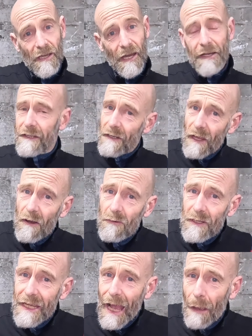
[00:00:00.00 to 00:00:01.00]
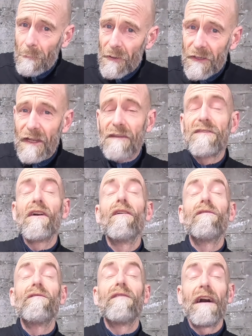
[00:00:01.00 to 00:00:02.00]
And it'll only happen if
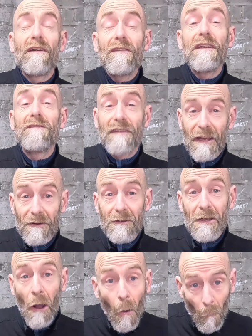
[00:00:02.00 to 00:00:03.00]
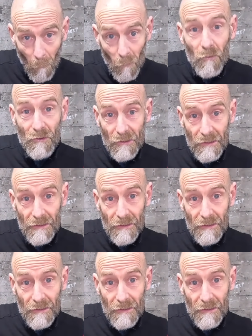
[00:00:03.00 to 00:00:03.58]
you're very, very old